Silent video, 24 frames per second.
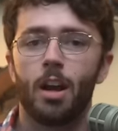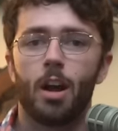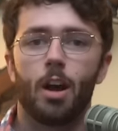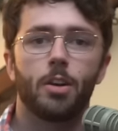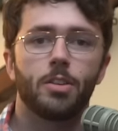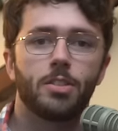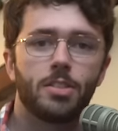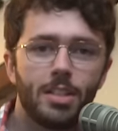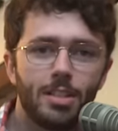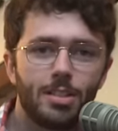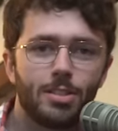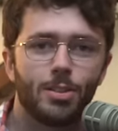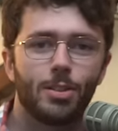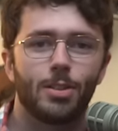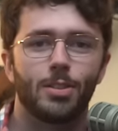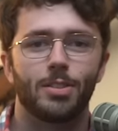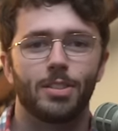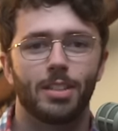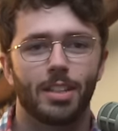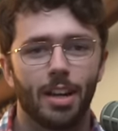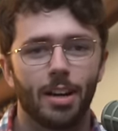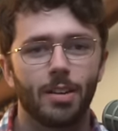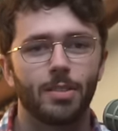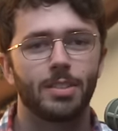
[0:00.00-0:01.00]
our sisters,
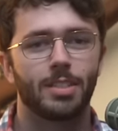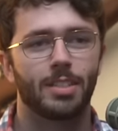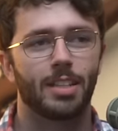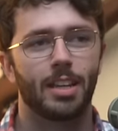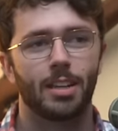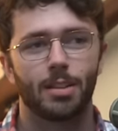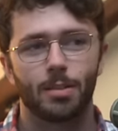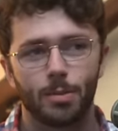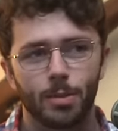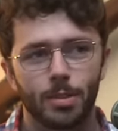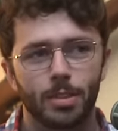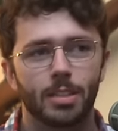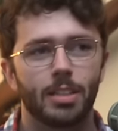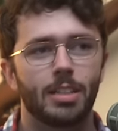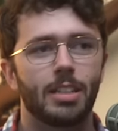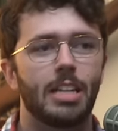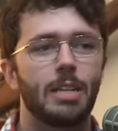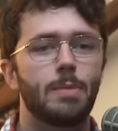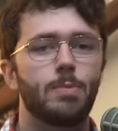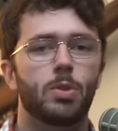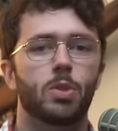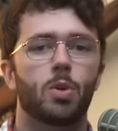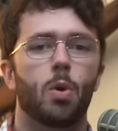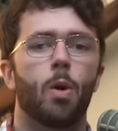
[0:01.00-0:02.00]
you know? It's like, we're going to
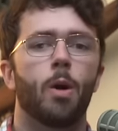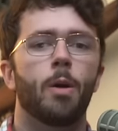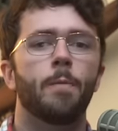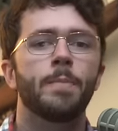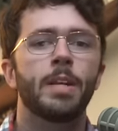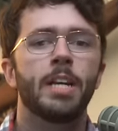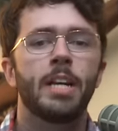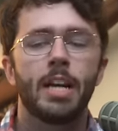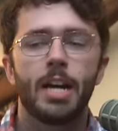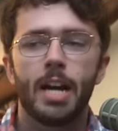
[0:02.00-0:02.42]
keep score.